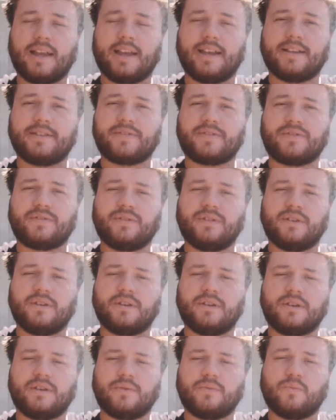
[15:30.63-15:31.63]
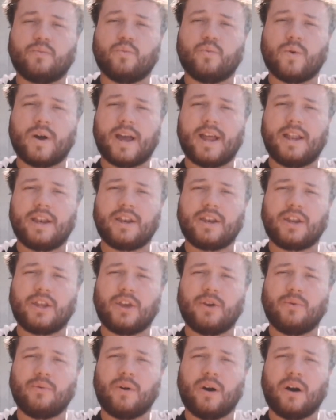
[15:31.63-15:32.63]
is that
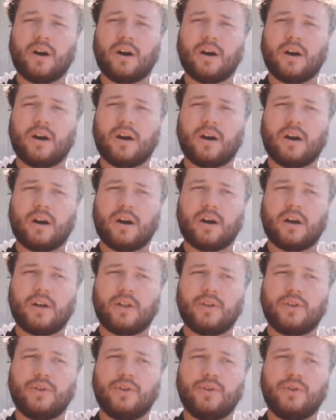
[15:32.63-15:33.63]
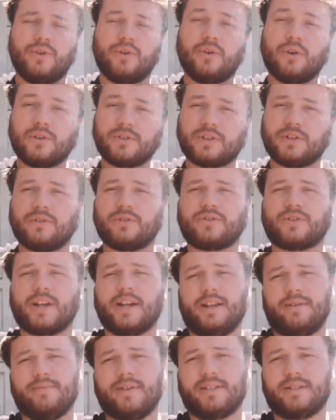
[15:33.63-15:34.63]
when you are not an
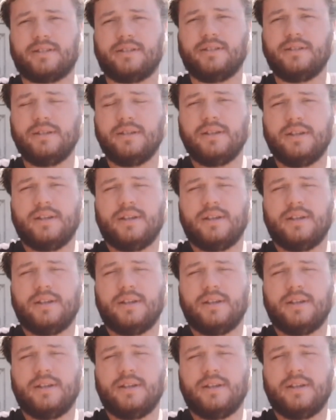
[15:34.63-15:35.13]
Australian resident,